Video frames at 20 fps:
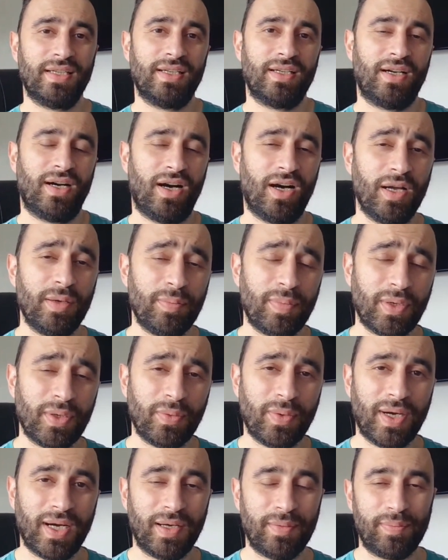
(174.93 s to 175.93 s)
I
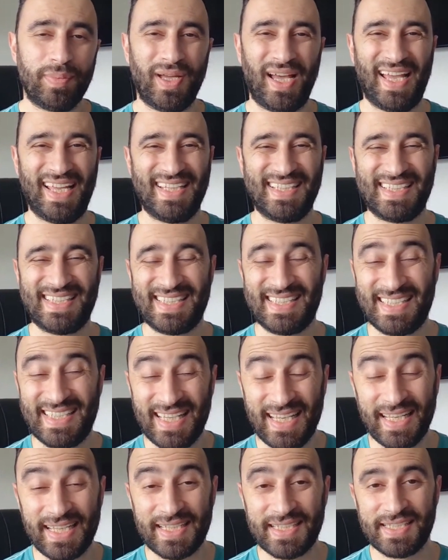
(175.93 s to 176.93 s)
blew up a
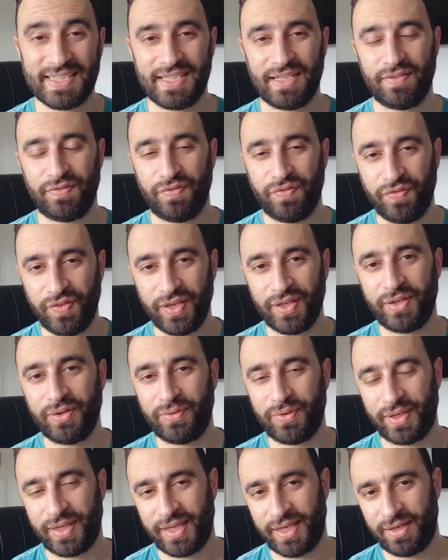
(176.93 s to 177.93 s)
six-figure
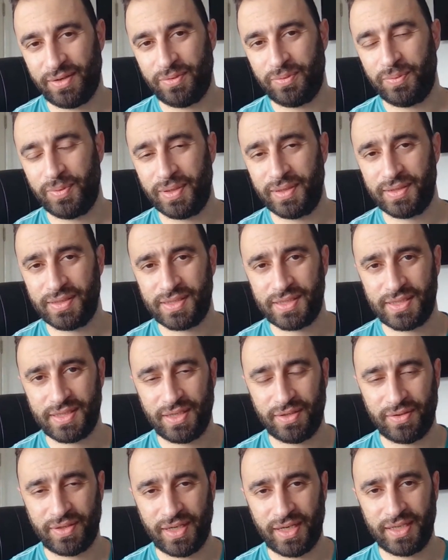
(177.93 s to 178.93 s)
account once.
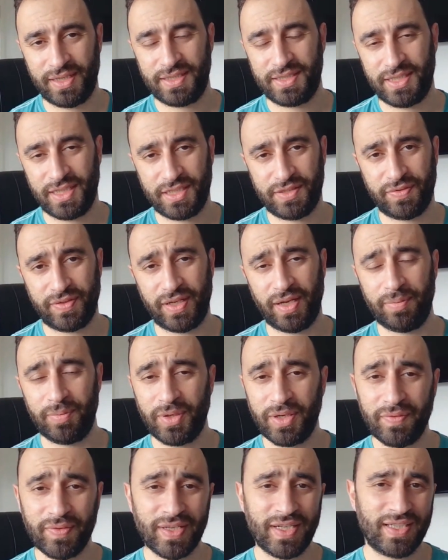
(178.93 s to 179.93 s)
Okay, a six-figure. I'm not
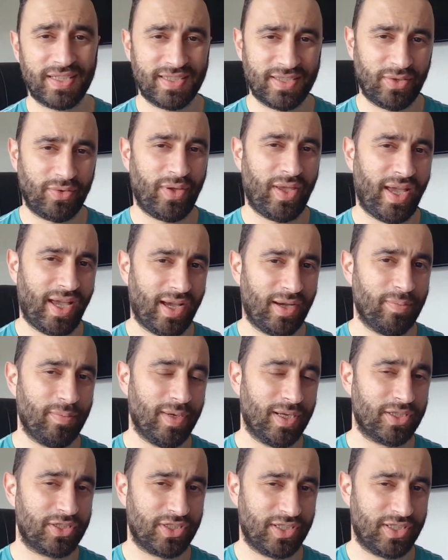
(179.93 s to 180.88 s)
even going to tell you how much